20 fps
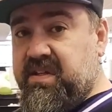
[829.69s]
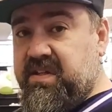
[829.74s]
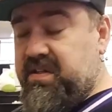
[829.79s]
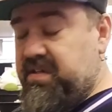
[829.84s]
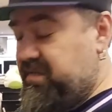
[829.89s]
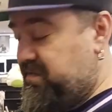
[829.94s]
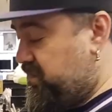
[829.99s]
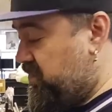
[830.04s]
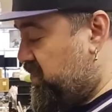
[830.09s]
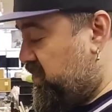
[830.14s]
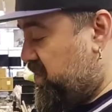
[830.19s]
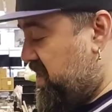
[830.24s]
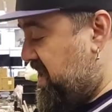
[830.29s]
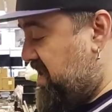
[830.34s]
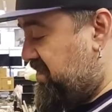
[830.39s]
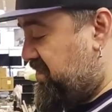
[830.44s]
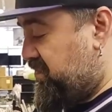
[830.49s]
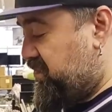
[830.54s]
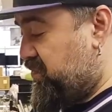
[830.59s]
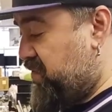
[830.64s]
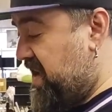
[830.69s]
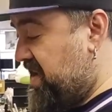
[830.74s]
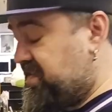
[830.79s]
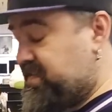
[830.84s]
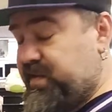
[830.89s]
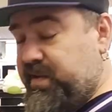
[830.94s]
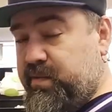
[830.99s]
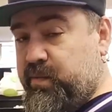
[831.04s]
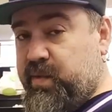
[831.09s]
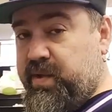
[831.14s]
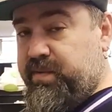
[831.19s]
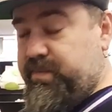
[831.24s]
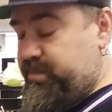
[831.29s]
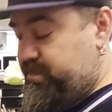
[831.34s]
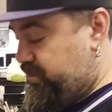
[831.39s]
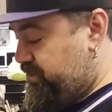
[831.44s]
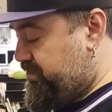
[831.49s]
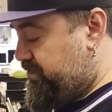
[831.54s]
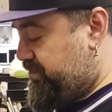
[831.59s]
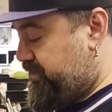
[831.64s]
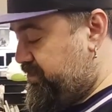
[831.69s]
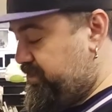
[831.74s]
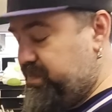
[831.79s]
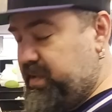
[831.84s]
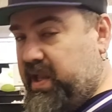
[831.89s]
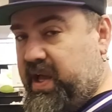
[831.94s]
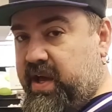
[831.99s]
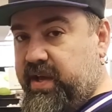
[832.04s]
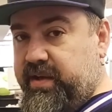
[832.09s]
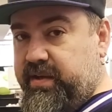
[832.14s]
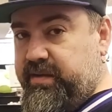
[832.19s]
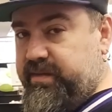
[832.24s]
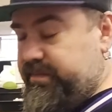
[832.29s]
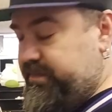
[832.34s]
of wave racing with blood.